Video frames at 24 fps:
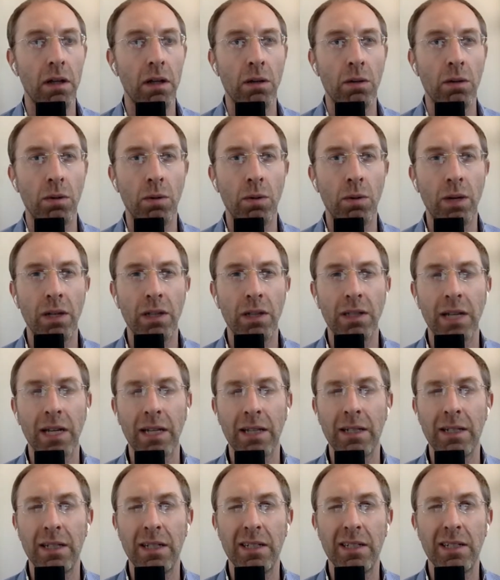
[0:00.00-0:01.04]
well, what
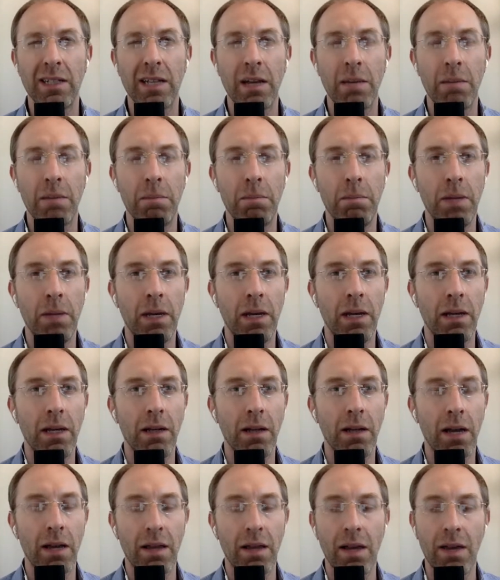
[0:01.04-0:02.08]
exactly does that mean?
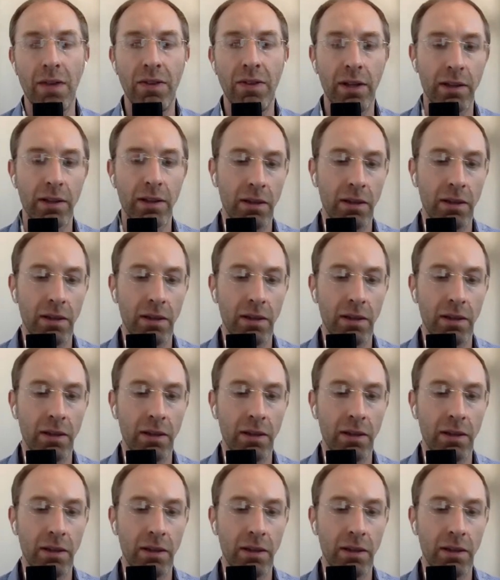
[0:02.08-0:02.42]
I think